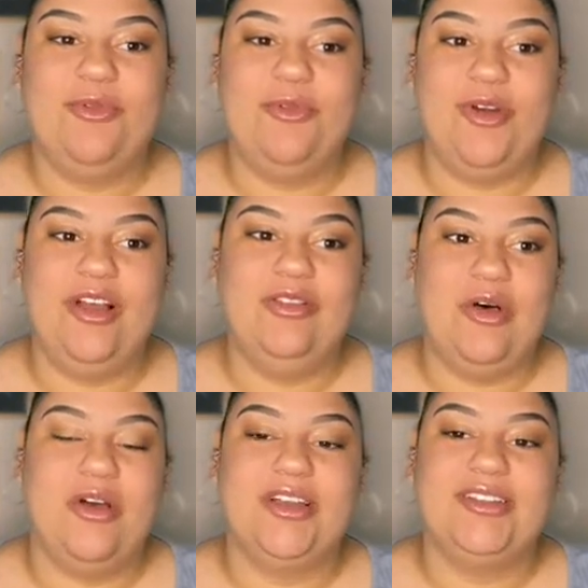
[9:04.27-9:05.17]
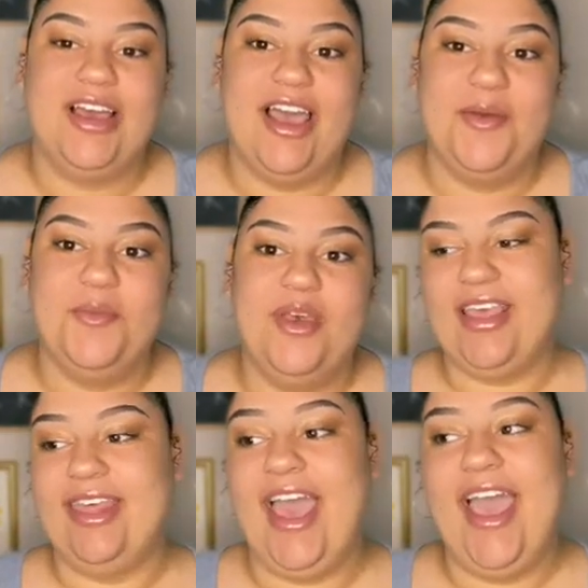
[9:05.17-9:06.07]
for a long time.
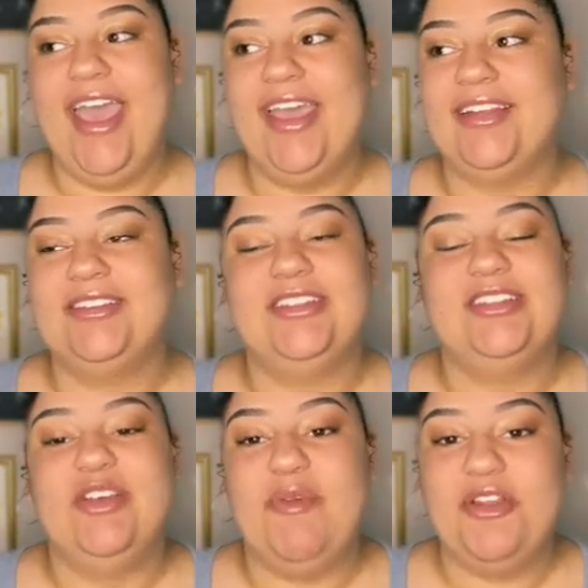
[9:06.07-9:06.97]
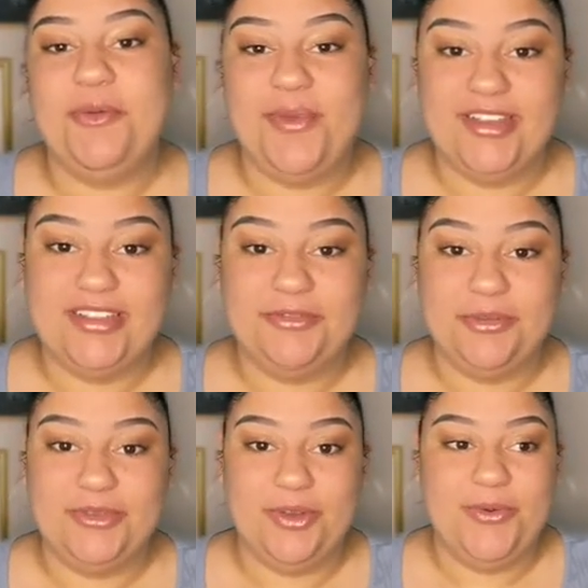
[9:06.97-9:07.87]
That and the tomato bisque
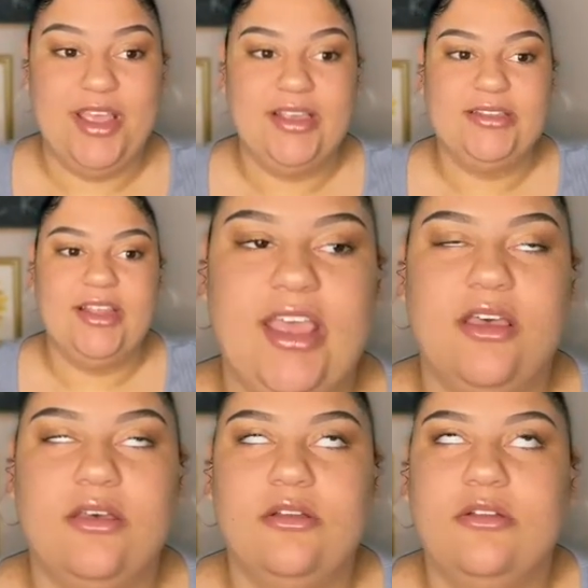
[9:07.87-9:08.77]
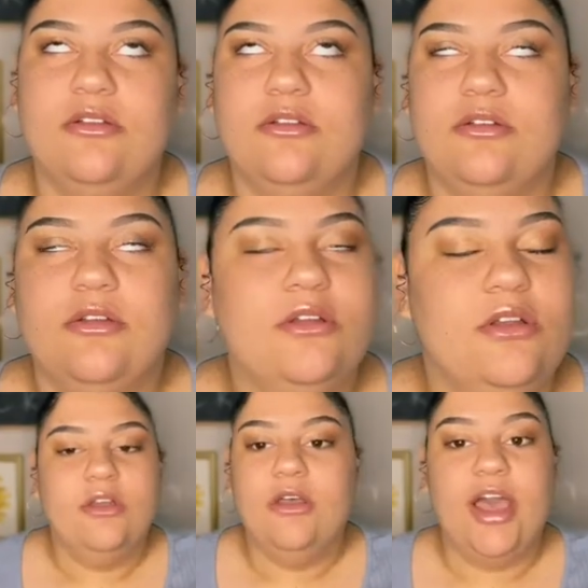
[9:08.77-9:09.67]
from Zoe's, like
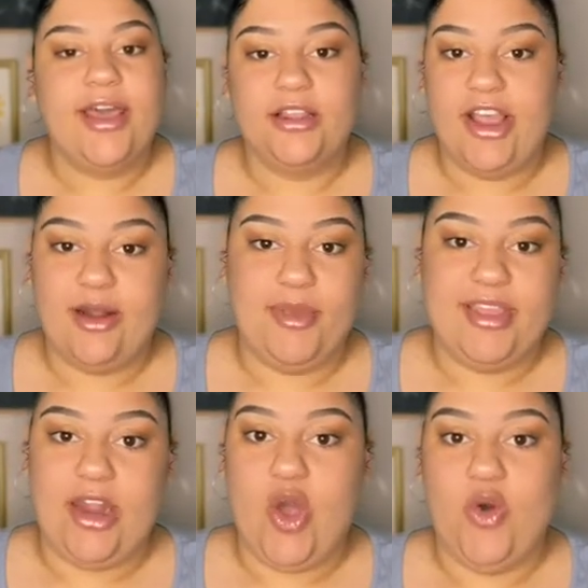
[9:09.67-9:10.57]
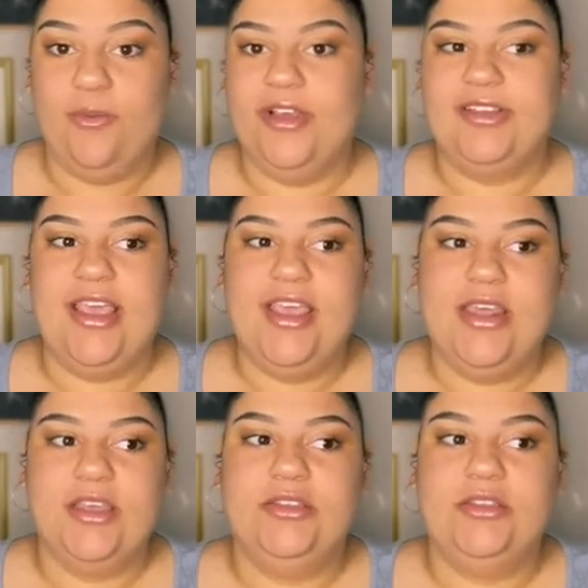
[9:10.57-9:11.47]
I gotta learn how to make that at home because I eat
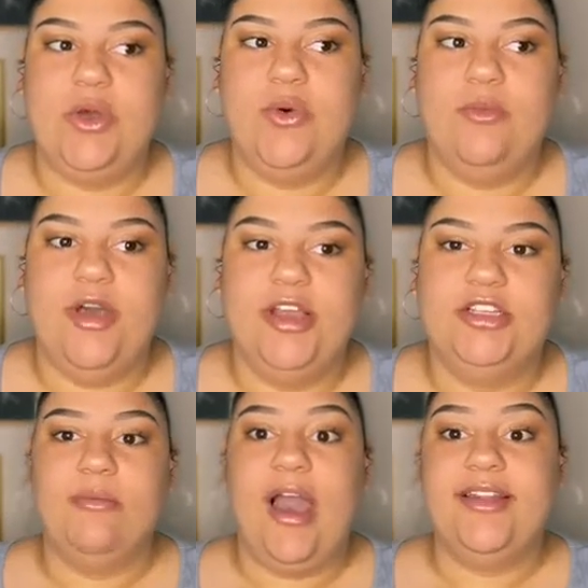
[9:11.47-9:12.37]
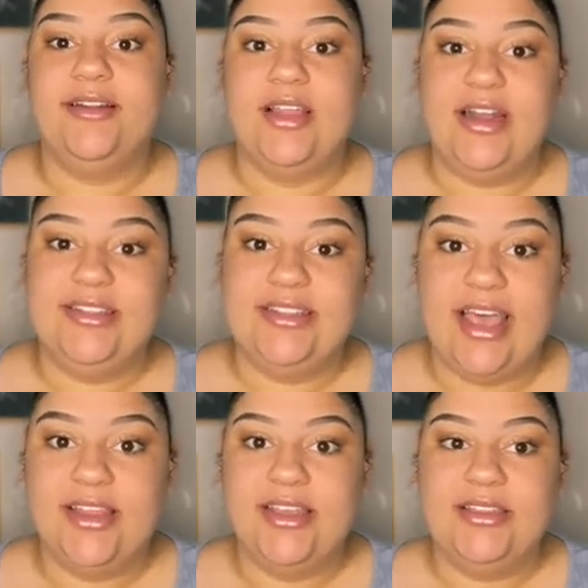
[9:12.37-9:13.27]
it so much. I did a lot of
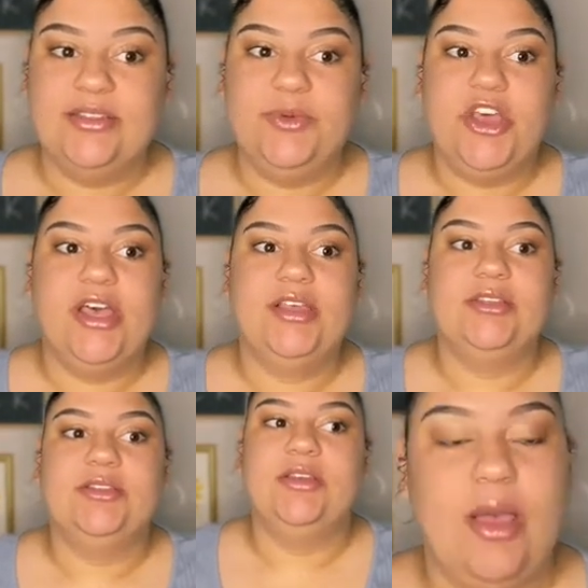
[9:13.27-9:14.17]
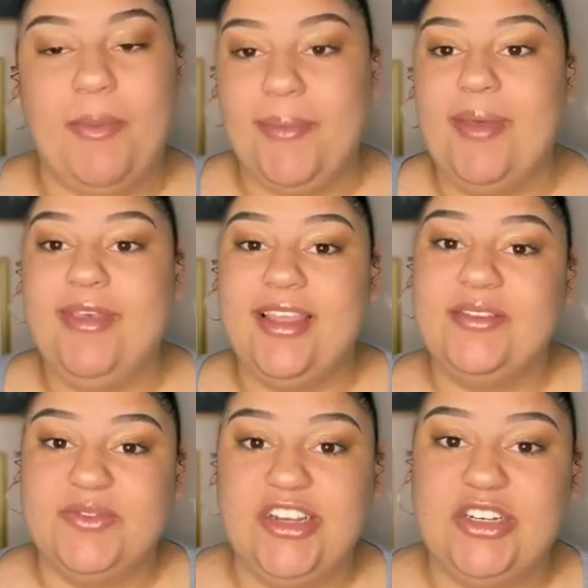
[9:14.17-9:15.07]
salads because my baby
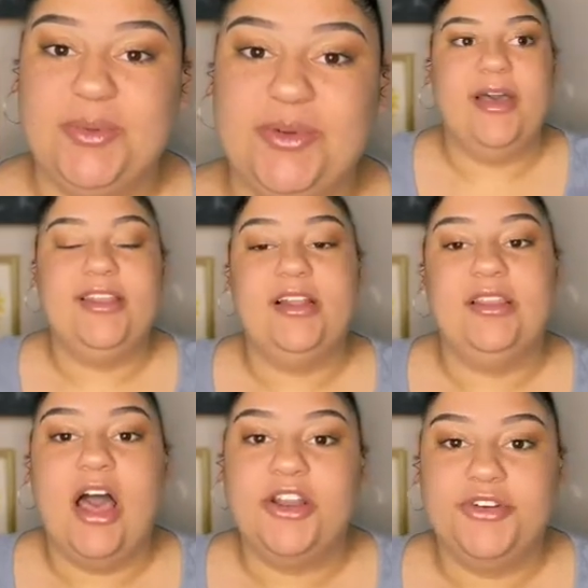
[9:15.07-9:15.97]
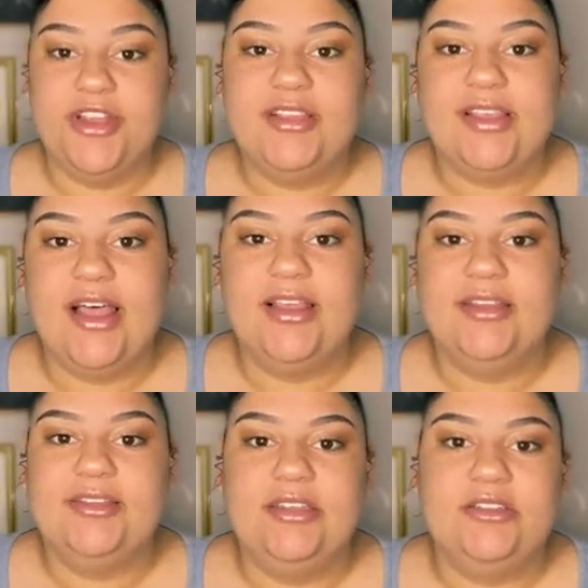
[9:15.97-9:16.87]
loves vegetables. I did a lot of Greek
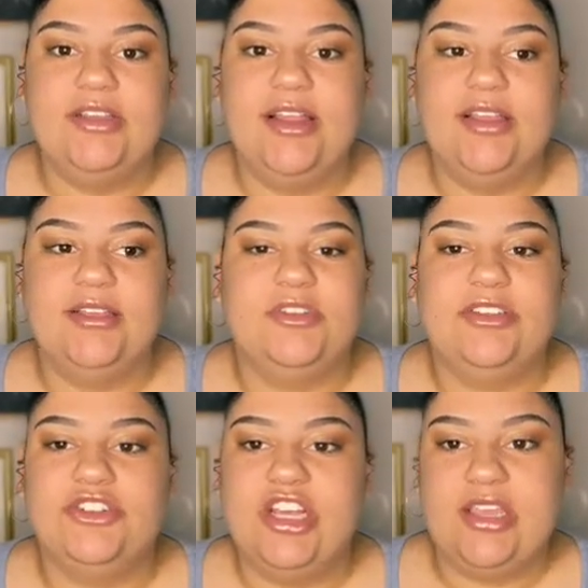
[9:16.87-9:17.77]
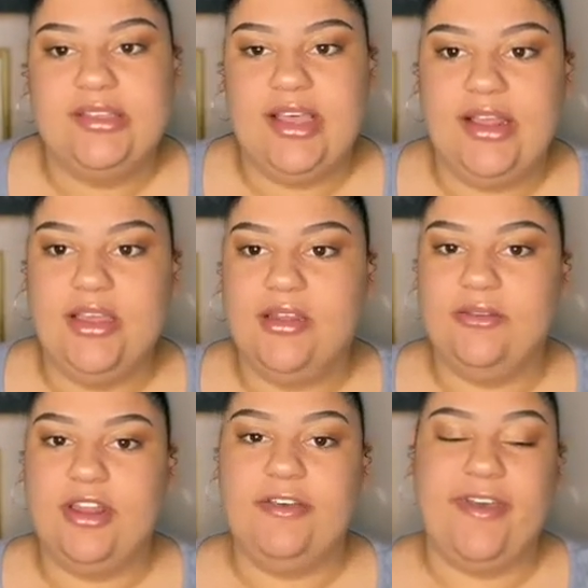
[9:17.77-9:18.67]
salads, Caesar chicken
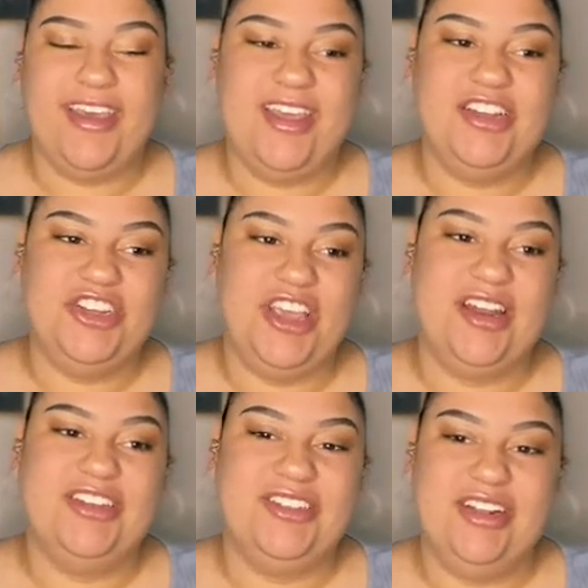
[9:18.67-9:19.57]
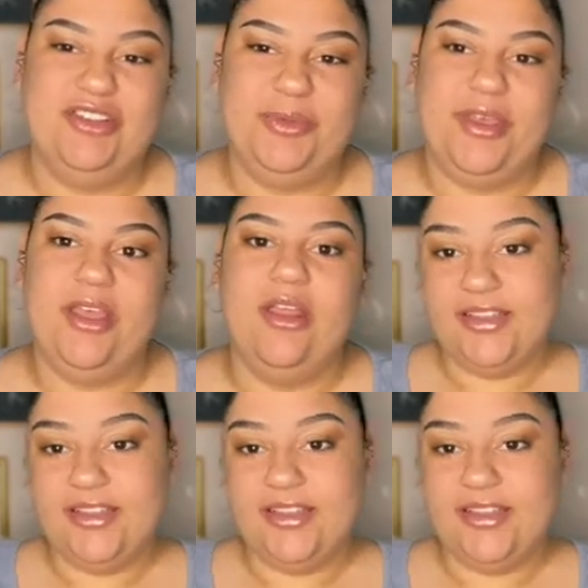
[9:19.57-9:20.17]
salad. If I could eat chicken, I just eat a little bit.